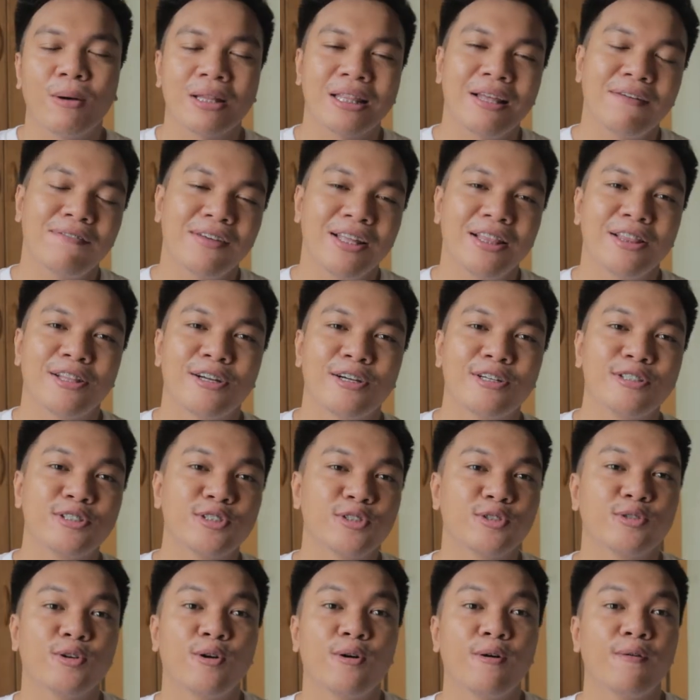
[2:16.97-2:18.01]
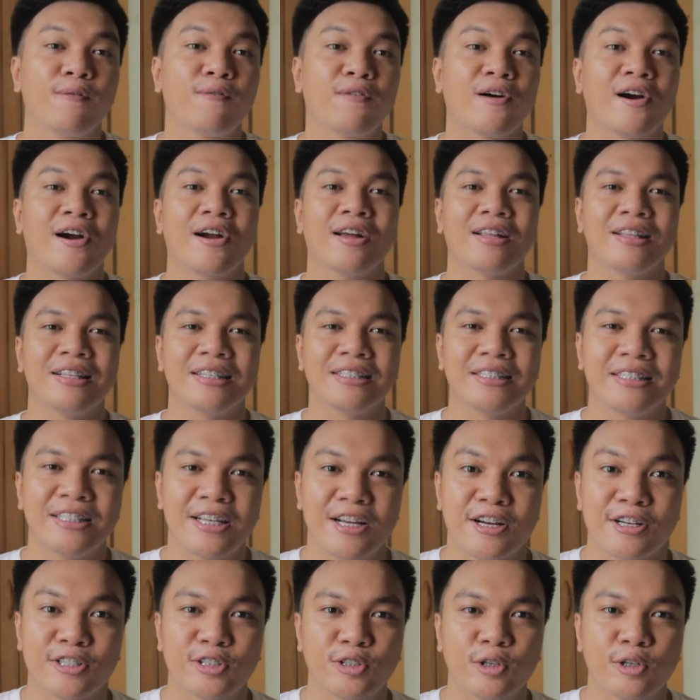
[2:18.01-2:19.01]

what have I learned so far this year?